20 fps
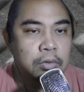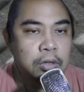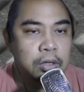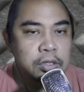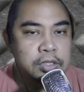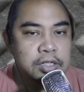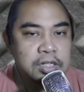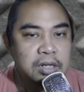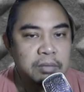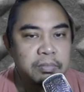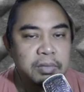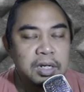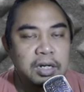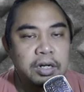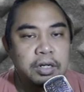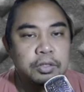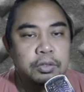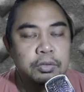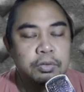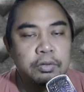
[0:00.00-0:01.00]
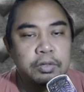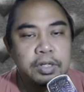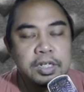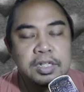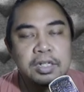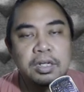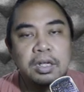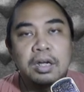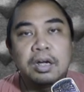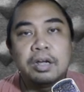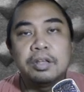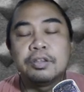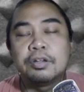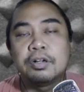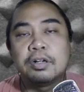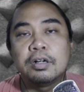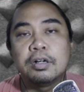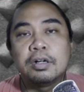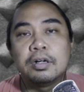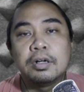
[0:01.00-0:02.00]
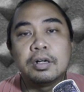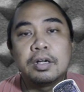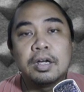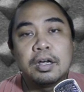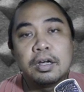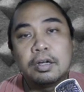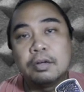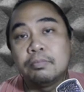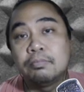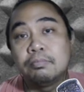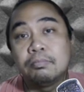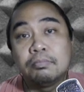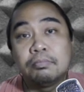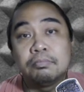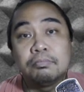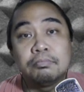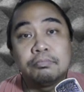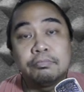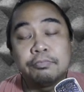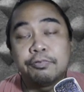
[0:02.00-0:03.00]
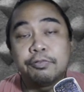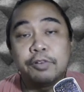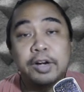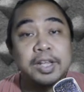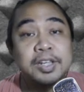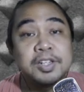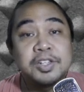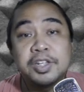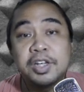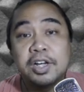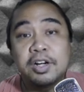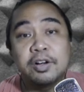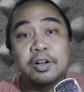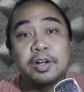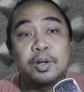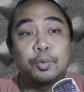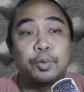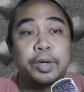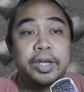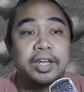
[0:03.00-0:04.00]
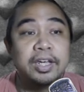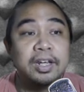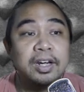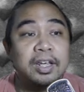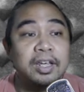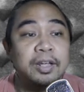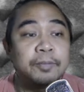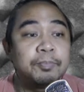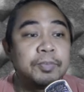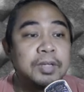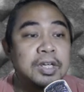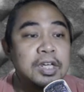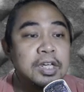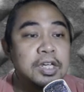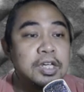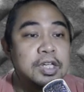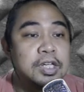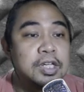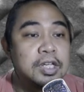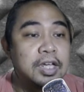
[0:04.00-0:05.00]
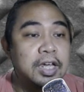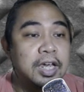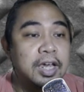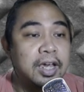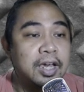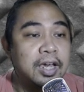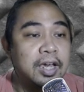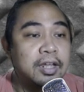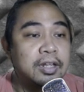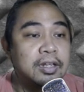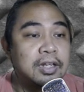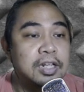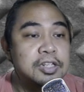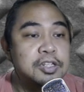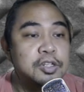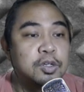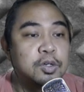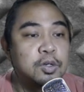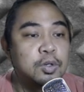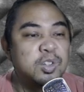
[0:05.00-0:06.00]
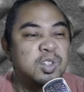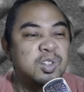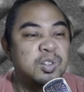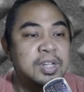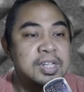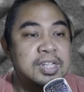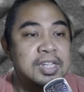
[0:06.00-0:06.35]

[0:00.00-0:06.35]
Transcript: similar to his other um, friends here in Awakening. And let's go to his